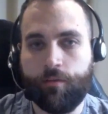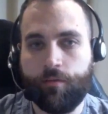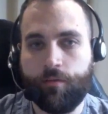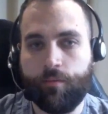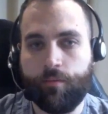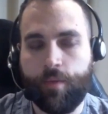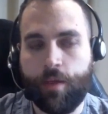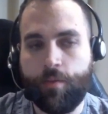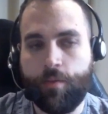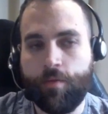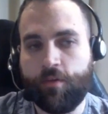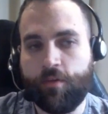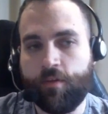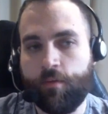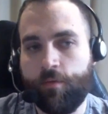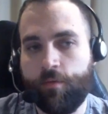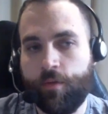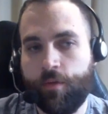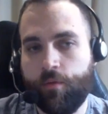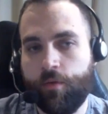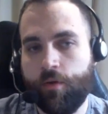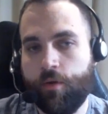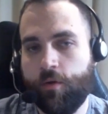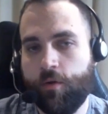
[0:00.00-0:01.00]
may be
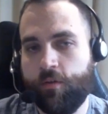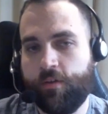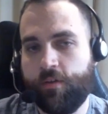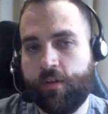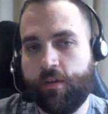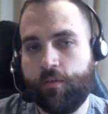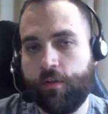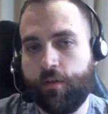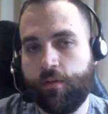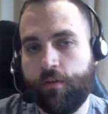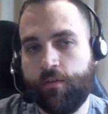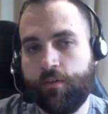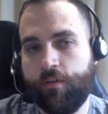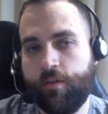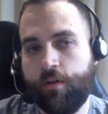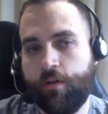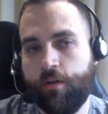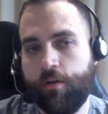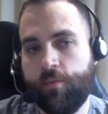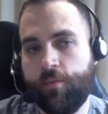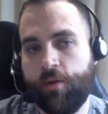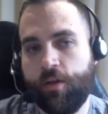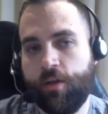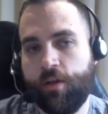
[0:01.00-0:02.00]
something we always have to
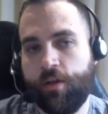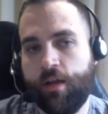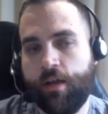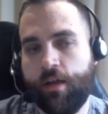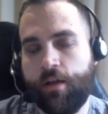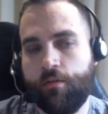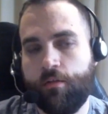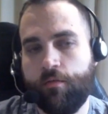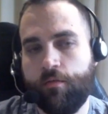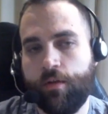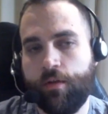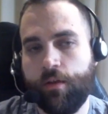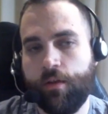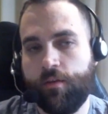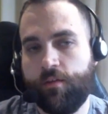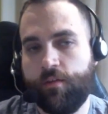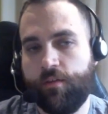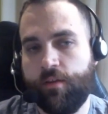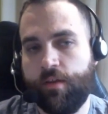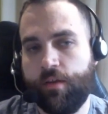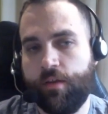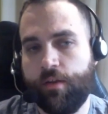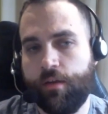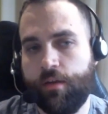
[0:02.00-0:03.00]
consider, but I don't really
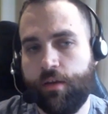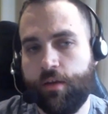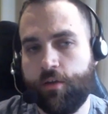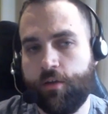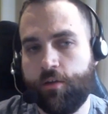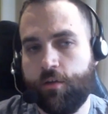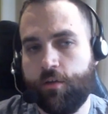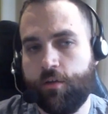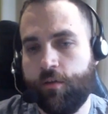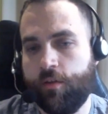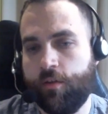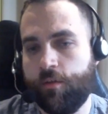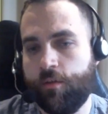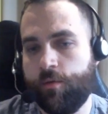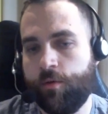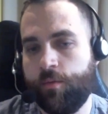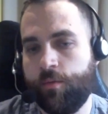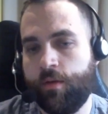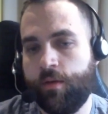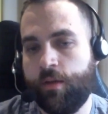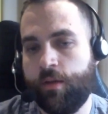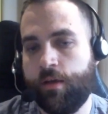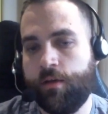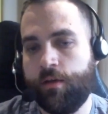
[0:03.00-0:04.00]
see an issue at the
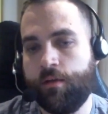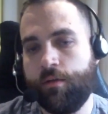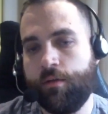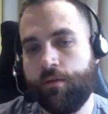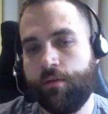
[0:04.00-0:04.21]
moment now.